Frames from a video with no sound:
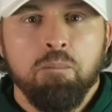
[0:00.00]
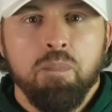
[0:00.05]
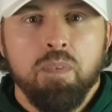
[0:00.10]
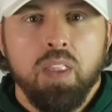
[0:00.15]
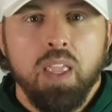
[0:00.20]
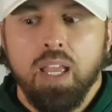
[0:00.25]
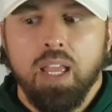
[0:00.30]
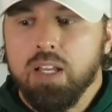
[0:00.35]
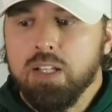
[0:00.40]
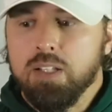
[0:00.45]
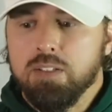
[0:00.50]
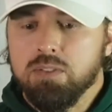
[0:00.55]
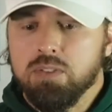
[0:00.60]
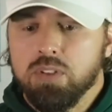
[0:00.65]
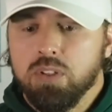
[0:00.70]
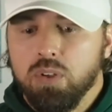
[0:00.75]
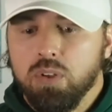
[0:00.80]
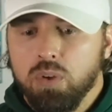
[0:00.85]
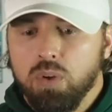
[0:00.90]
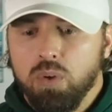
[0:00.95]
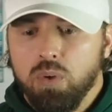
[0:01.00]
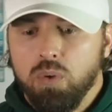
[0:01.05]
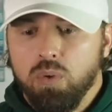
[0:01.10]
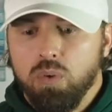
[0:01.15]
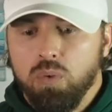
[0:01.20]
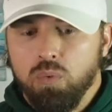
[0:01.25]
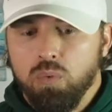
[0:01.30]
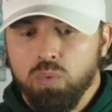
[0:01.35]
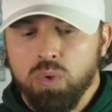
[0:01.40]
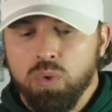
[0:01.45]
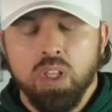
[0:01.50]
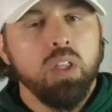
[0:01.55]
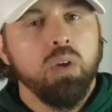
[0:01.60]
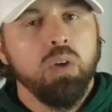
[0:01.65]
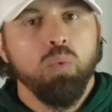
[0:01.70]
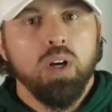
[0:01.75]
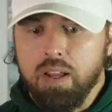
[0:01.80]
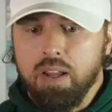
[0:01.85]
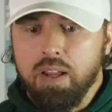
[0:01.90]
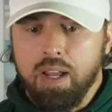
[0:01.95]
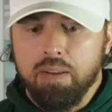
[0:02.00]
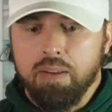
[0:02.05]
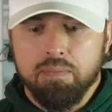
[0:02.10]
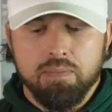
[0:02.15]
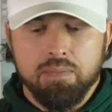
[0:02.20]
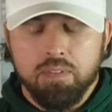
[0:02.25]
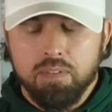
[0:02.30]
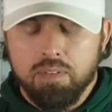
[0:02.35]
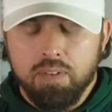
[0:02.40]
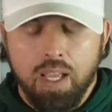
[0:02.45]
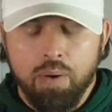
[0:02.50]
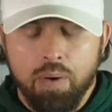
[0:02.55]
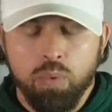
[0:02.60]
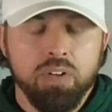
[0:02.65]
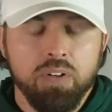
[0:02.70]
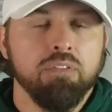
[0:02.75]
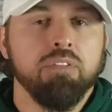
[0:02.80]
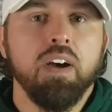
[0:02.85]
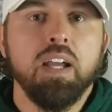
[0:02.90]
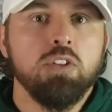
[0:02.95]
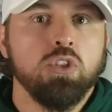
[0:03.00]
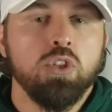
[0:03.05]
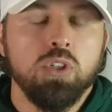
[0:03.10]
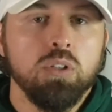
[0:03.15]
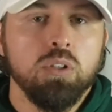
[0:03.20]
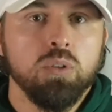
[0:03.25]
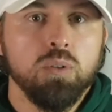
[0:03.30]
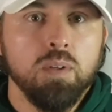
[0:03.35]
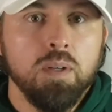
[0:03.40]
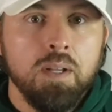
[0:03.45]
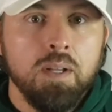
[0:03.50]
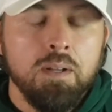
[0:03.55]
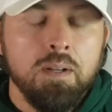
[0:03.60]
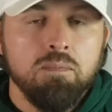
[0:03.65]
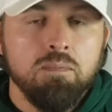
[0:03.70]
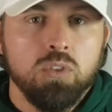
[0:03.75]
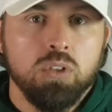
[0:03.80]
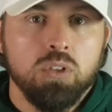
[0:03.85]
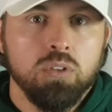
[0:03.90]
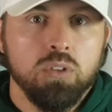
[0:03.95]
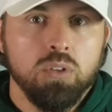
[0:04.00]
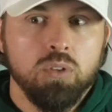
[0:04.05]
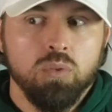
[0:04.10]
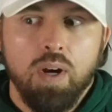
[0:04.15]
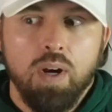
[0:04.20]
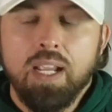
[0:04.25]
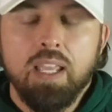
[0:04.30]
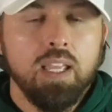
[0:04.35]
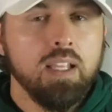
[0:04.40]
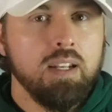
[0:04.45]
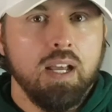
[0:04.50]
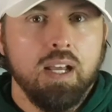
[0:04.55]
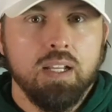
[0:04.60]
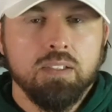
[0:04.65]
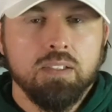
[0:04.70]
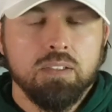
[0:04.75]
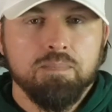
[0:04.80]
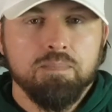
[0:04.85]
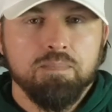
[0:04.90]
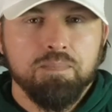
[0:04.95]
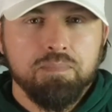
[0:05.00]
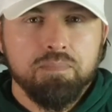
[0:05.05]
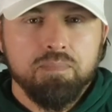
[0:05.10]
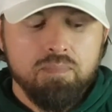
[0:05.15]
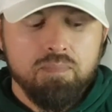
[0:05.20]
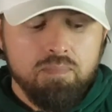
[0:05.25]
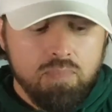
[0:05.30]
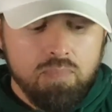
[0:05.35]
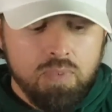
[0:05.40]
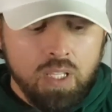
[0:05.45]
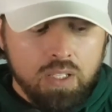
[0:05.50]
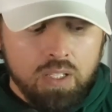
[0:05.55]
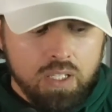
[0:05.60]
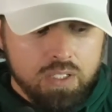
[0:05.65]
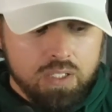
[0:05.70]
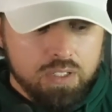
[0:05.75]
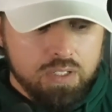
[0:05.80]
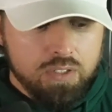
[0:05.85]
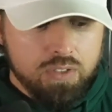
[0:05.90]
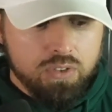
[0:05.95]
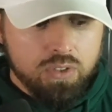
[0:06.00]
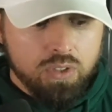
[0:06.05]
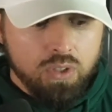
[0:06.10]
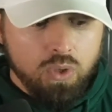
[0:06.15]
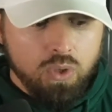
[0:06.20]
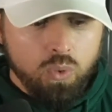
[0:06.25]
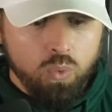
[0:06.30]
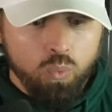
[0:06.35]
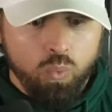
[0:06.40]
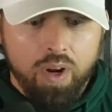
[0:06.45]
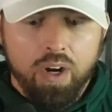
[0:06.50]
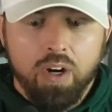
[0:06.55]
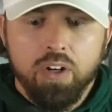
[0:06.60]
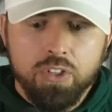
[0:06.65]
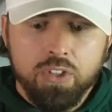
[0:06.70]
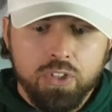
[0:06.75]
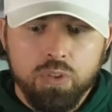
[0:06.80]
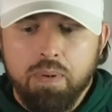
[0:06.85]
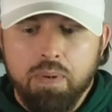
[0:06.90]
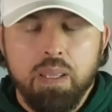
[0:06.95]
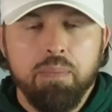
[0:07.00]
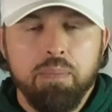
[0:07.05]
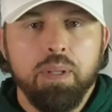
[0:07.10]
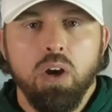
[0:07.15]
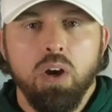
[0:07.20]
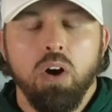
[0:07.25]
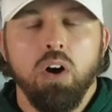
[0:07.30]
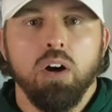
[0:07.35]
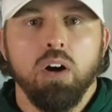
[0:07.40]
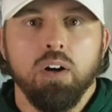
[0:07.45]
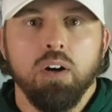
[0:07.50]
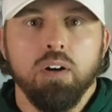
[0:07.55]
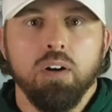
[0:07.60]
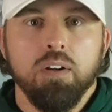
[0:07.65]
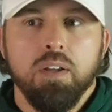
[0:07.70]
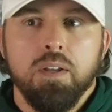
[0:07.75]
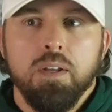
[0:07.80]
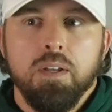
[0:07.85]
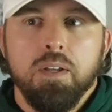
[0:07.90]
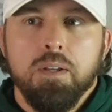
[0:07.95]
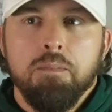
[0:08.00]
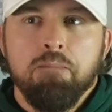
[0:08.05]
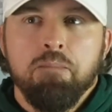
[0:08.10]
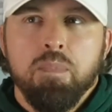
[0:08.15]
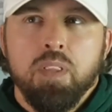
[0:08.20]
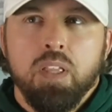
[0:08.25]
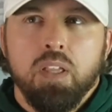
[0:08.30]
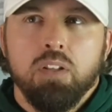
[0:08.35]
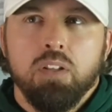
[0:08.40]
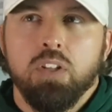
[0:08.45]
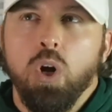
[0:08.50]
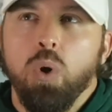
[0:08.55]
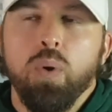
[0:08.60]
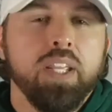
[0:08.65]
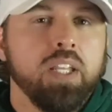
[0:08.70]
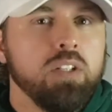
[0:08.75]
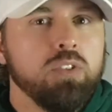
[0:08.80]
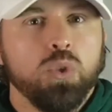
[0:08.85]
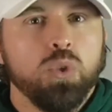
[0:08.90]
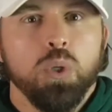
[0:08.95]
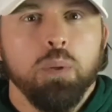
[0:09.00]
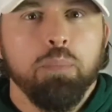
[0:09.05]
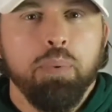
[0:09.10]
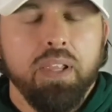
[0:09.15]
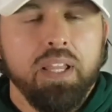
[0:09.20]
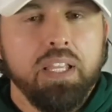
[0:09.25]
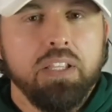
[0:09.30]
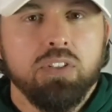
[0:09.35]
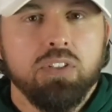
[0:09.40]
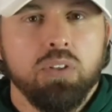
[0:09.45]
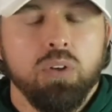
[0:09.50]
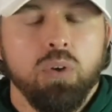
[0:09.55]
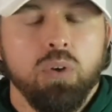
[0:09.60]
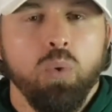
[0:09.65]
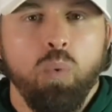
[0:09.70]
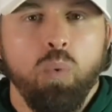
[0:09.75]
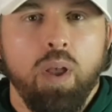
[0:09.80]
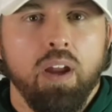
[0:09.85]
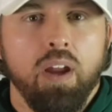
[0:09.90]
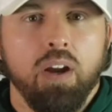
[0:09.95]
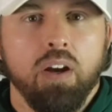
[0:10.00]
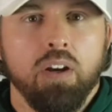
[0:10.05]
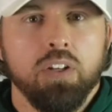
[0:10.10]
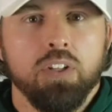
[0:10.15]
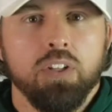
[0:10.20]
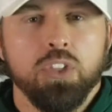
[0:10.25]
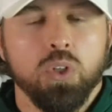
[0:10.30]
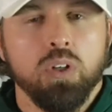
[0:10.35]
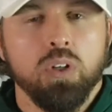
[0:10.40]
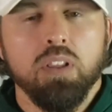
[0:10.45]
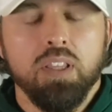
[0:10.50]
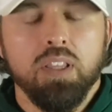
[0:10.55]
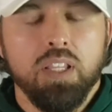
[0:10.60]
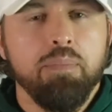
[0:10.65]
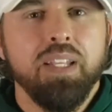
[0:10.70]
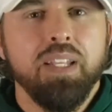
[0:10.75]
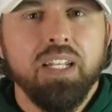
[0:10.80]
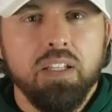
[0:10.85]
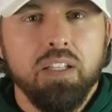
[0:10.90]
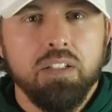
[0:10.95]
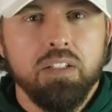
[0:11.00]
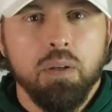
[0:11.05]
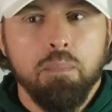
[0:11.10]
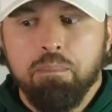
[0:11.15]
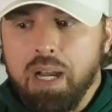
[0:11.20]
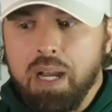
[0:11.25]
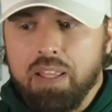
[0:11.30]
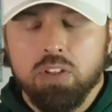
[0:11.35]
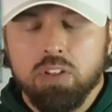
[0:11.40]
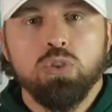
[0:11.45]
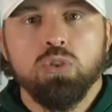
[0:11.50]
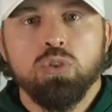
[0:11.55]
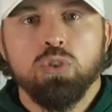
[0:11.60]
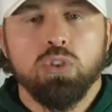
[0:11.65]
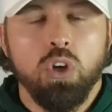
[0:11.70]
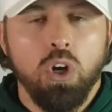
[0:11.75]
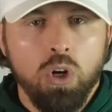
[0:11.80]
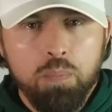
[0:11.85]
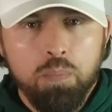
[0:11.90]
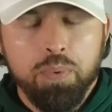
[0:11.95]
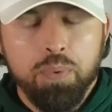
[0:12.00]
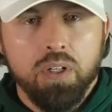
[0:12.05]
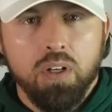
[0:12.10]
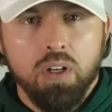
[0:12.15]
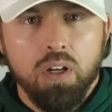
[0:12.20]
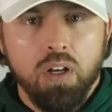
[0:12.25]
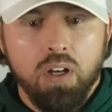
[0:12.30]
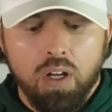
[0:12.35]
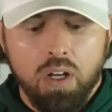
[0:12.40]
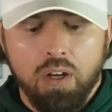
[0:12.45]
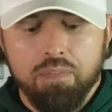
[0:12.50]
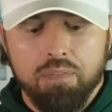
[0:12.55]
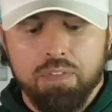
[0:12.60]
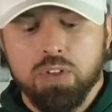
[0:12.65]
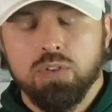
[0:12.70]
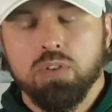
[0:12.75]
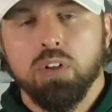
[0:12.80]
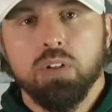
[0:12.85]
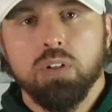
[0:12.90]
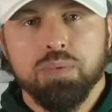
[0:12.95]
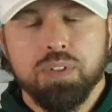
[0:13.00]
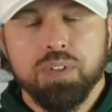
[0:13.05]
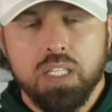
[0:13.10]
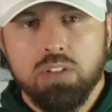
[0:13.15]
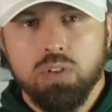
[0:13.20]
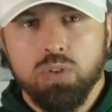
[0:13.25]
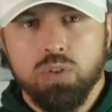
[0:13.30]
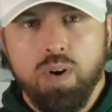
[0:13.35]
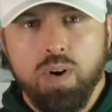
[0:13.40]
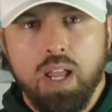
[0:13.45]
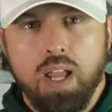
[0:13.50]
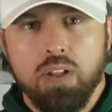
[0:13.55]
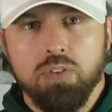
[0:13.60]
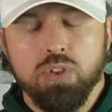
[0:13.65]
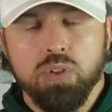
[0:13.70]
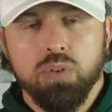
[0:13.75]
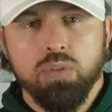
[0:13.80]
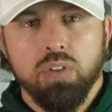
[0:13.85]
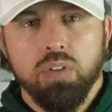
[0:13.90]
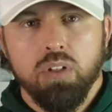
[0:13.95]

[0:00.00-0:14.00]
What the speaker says: And really what I would invite you to recognize is where you maybe are going into a place where you're limited by the scope of the circumstances around you,